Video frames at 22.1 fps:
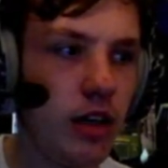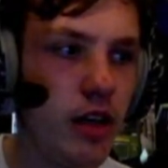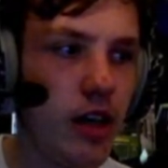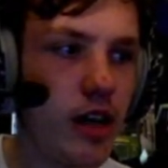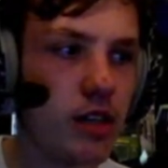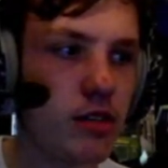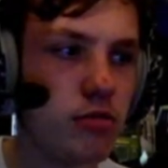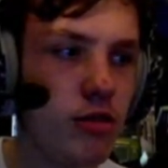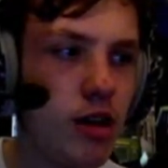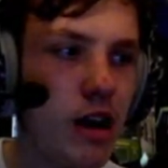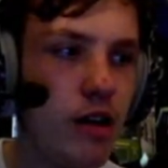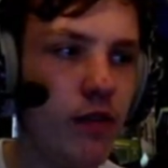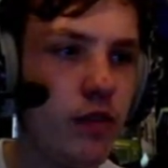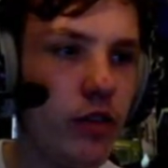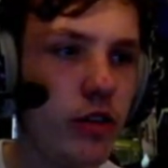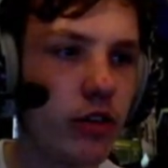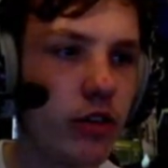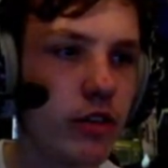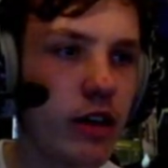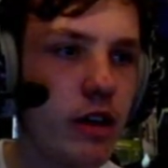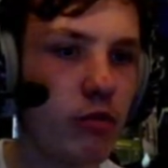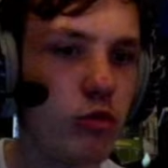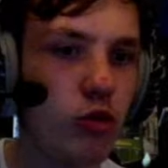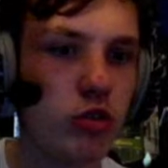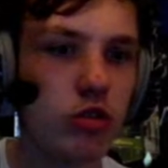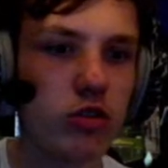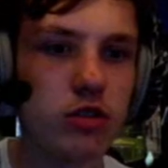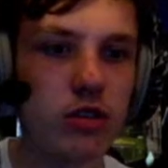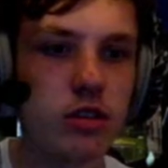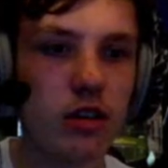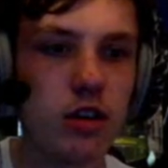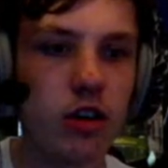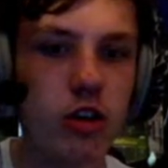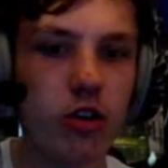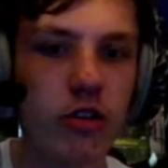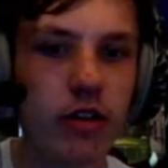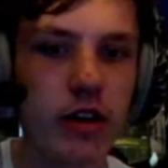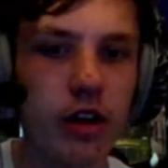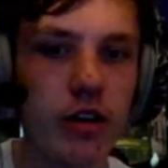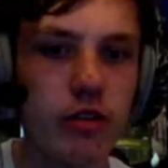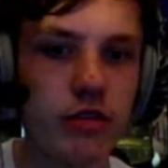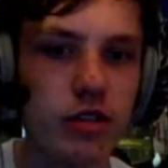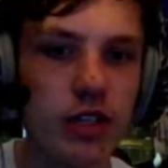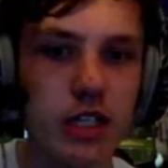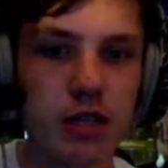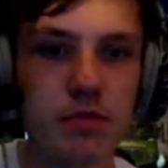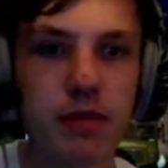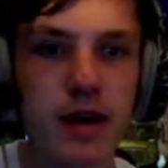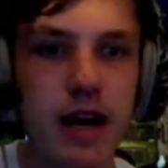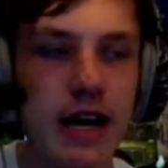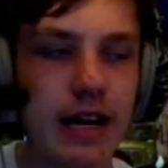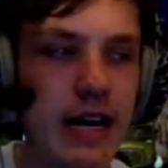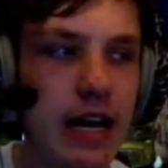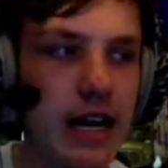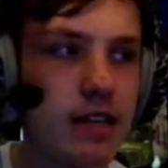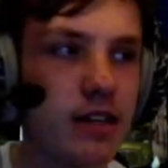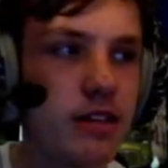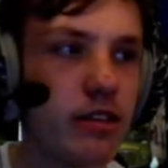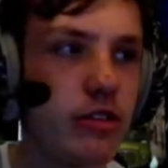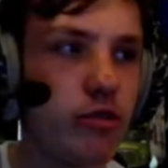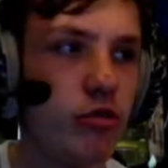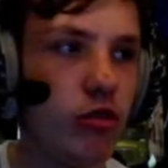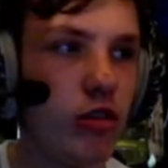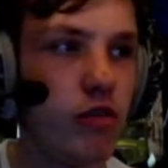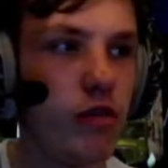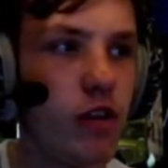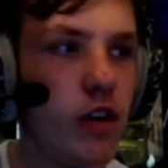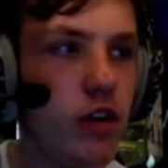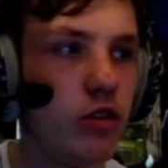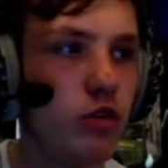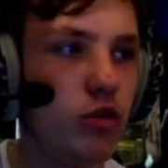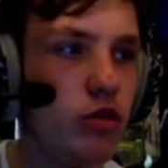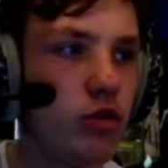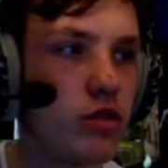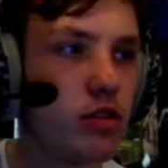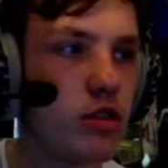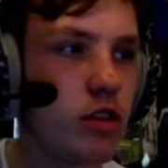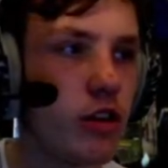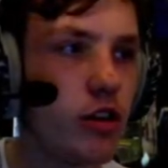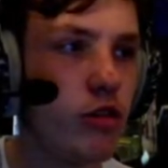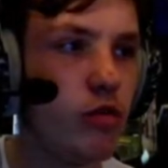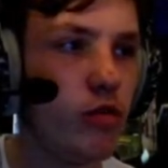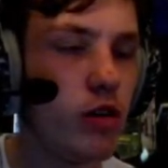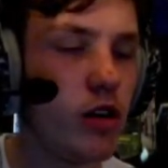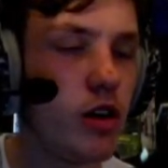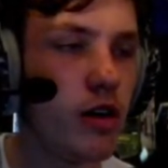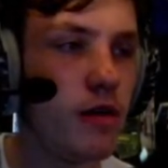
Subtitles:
Yeah, so we'll have a look at what scenarios this pack has to offer, and also